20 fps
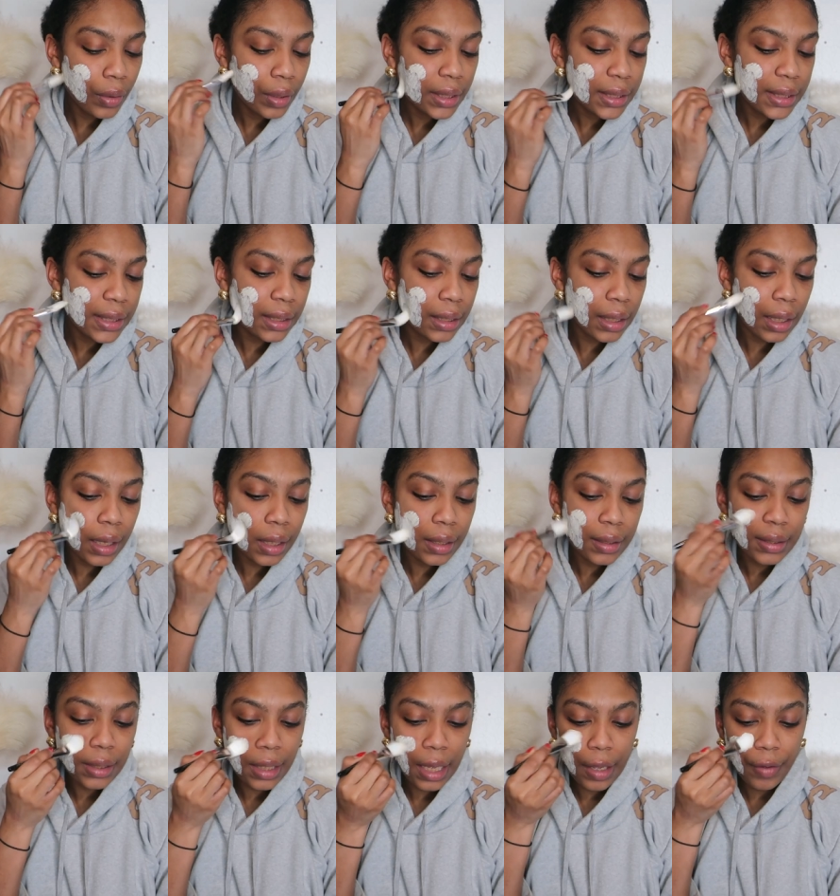honestly,
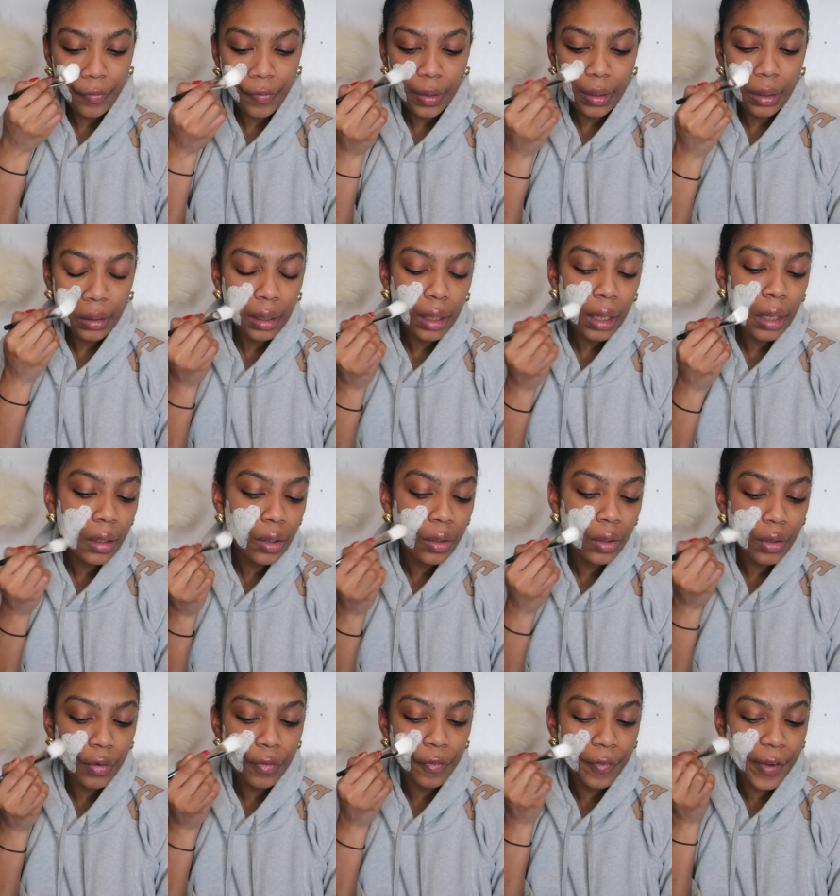guys, having a
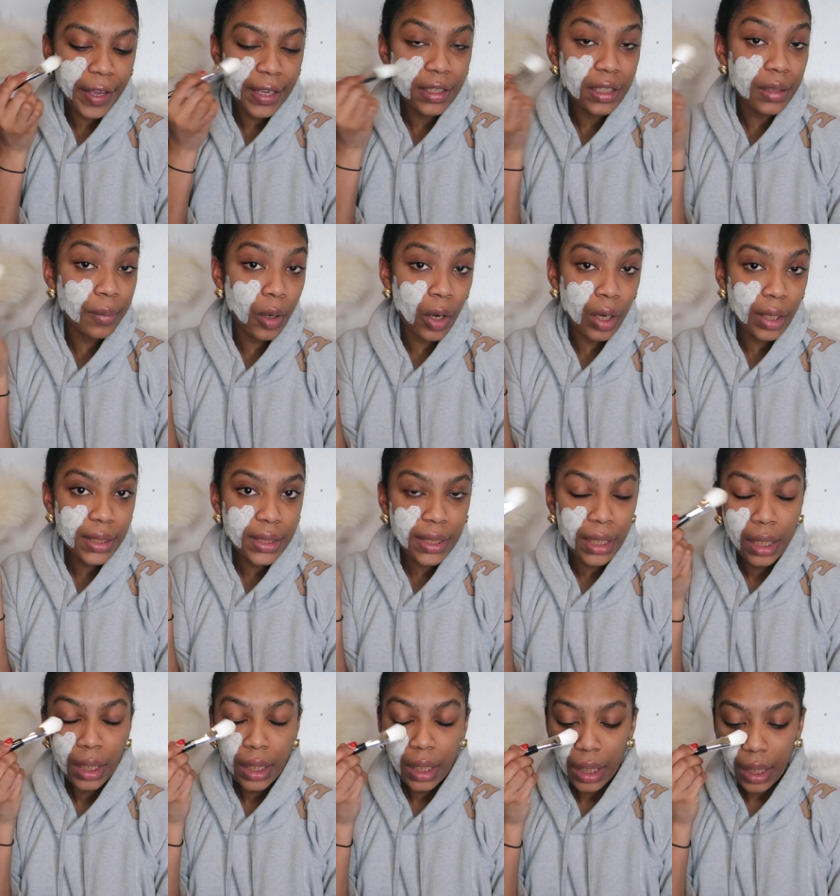good face mask
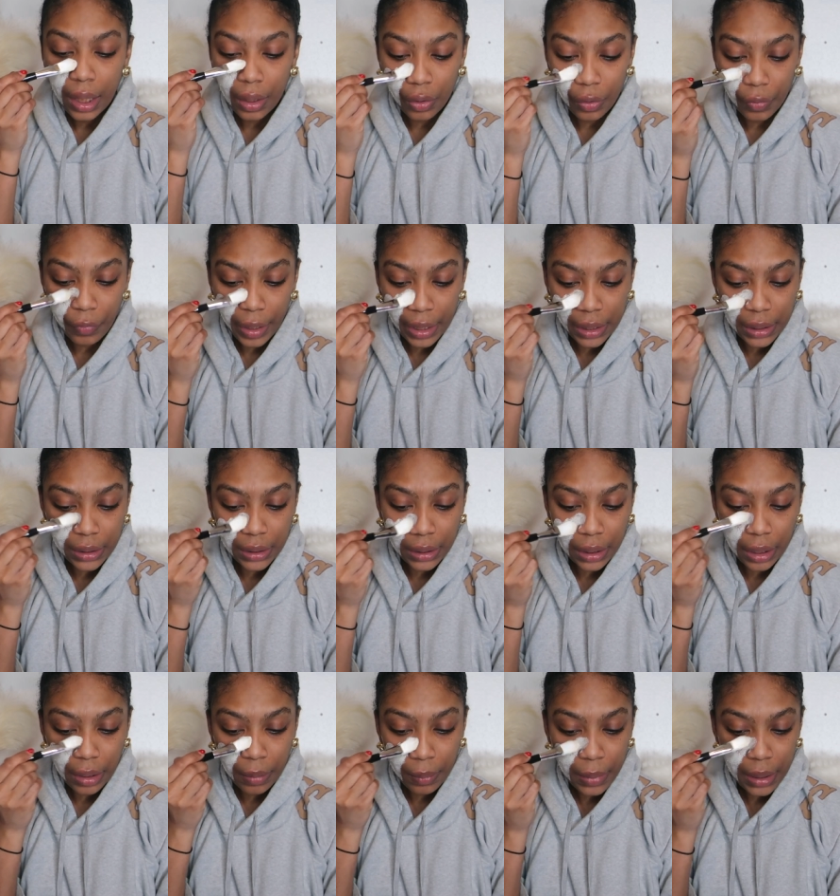in your
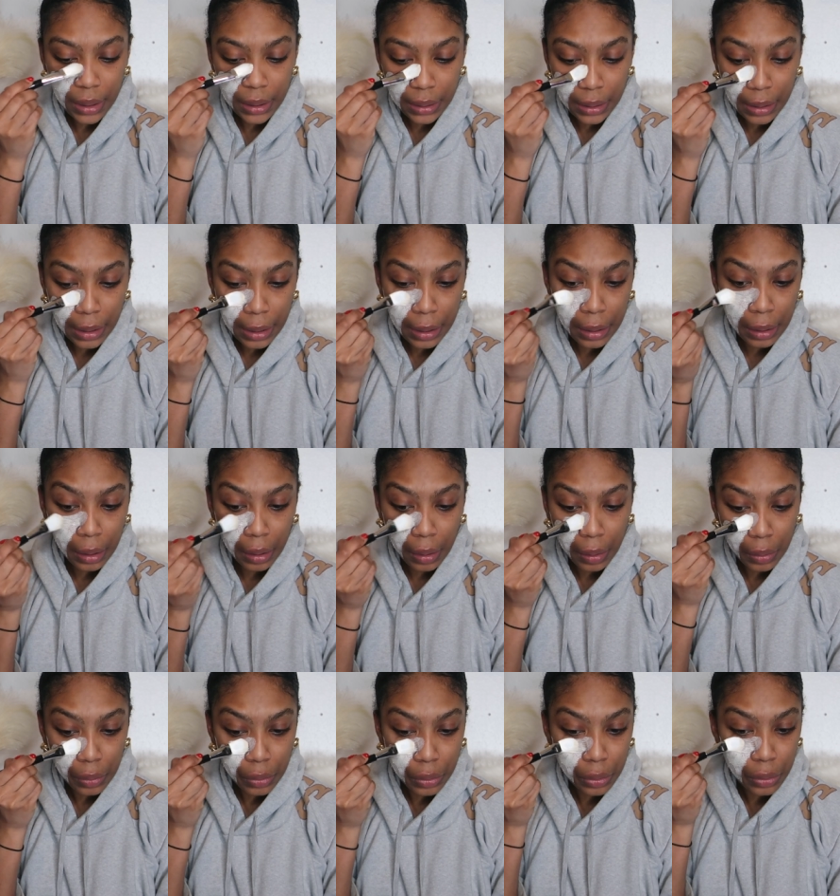regime is like
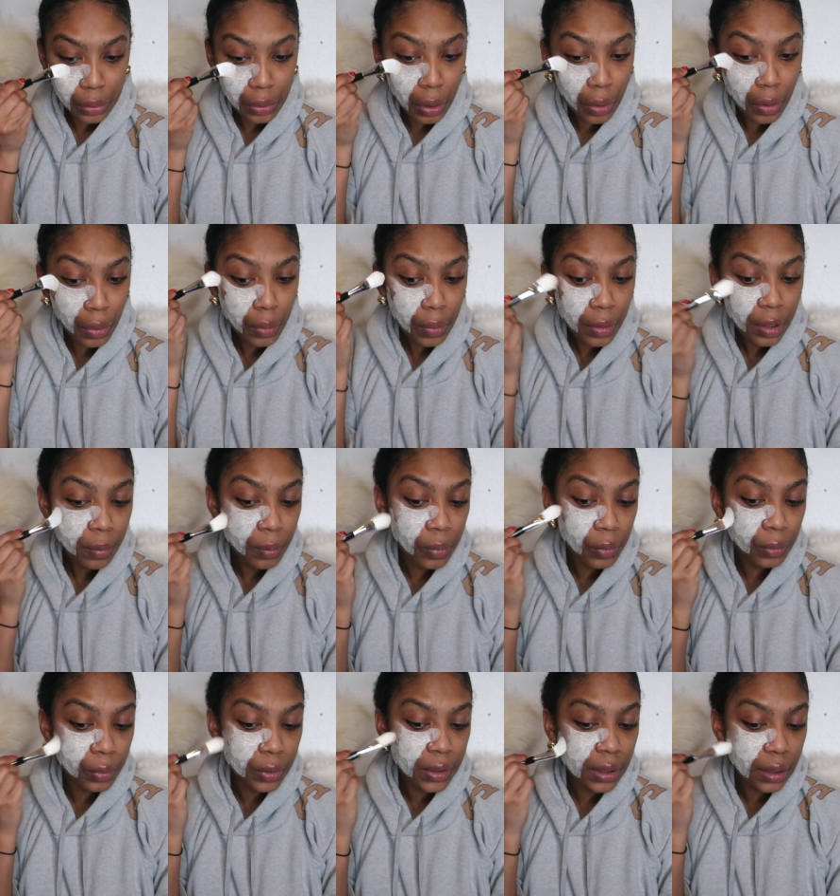so
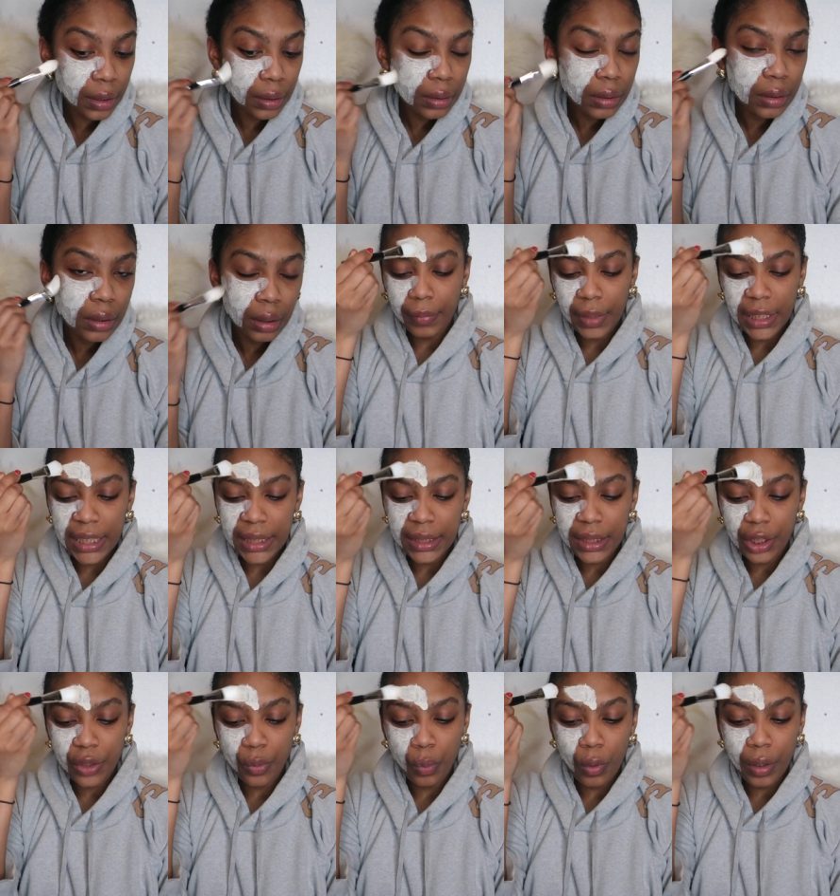important. And it's
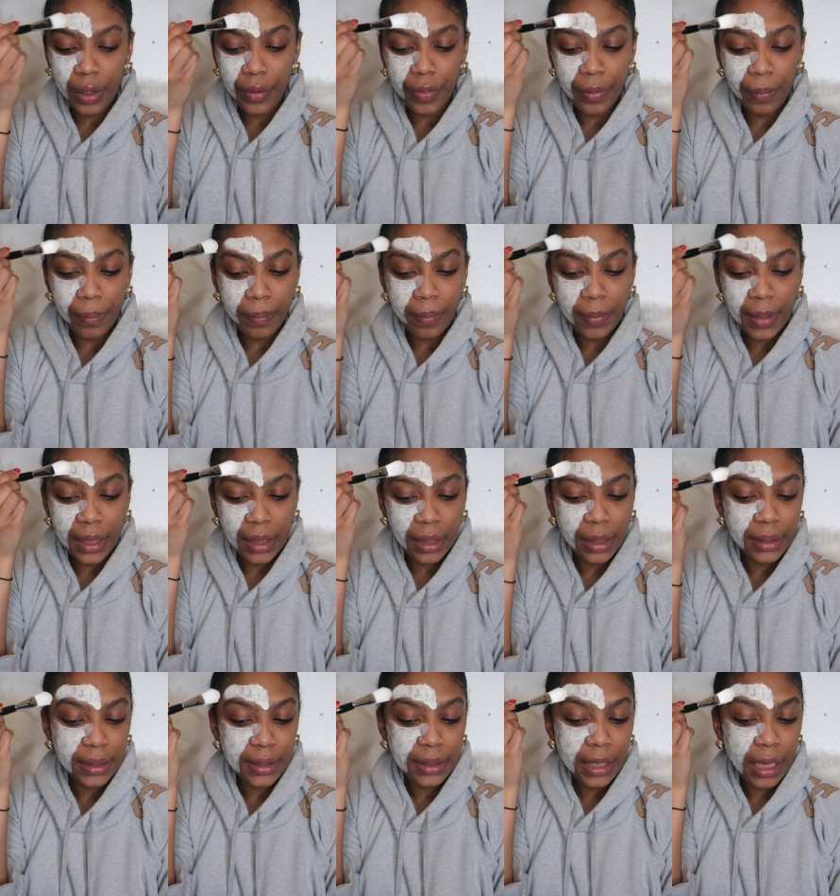just one of the
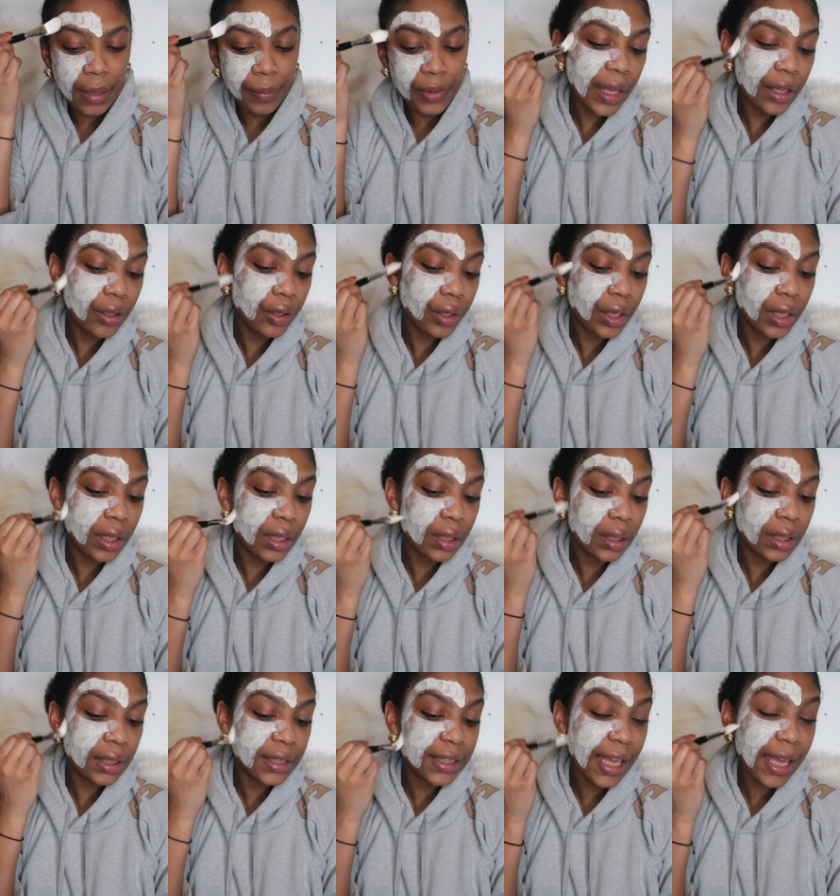many steps that you
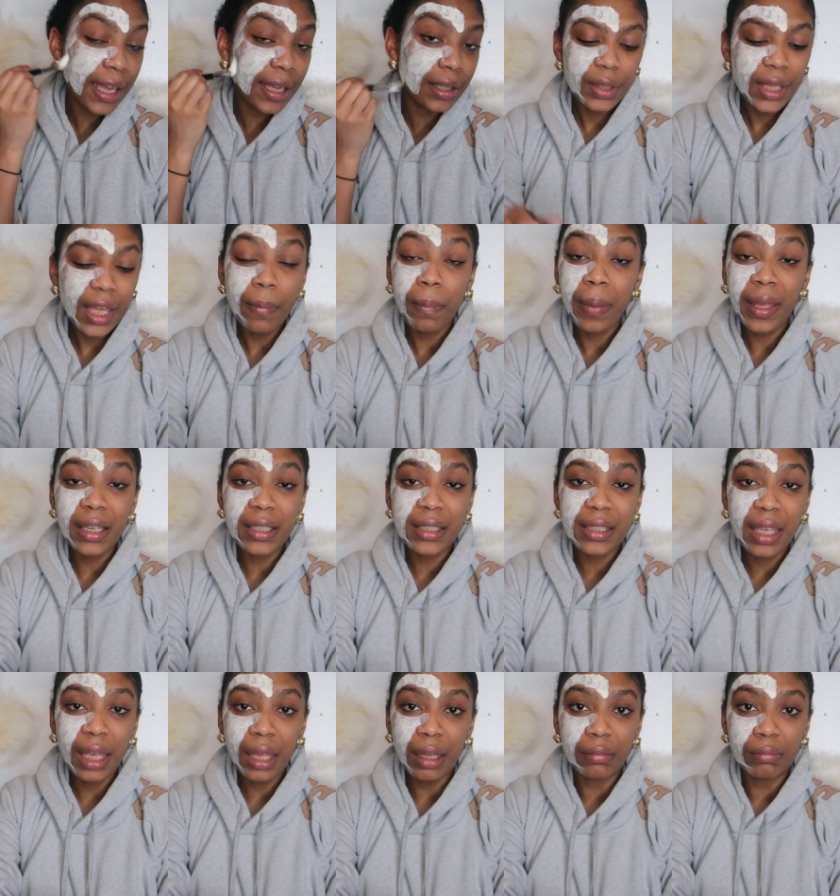can take to get better
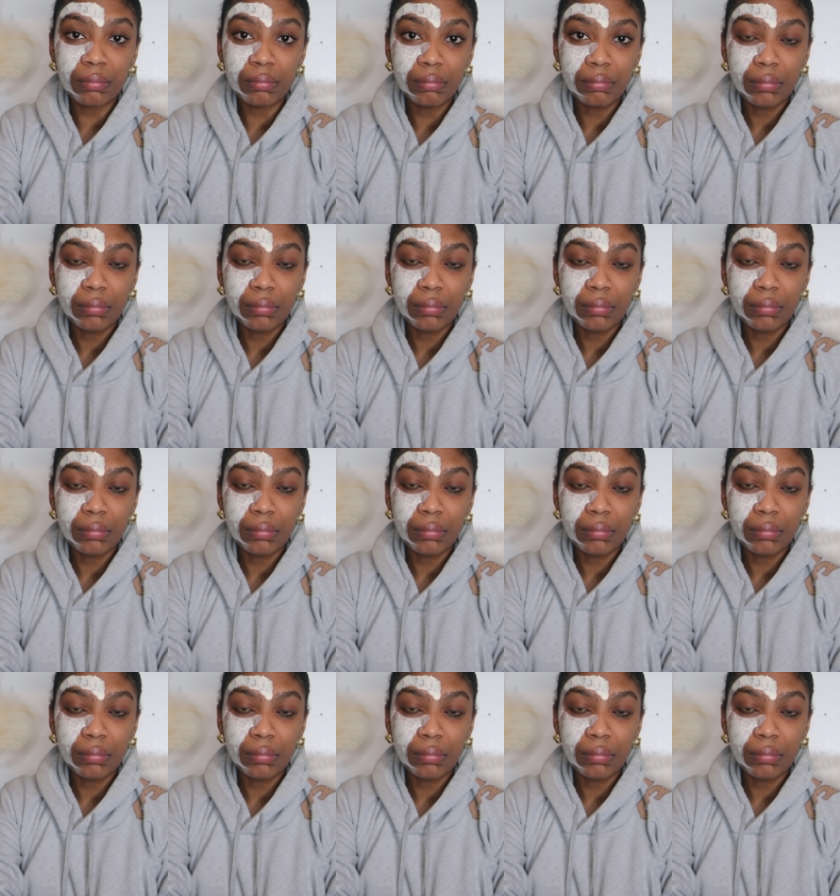skin.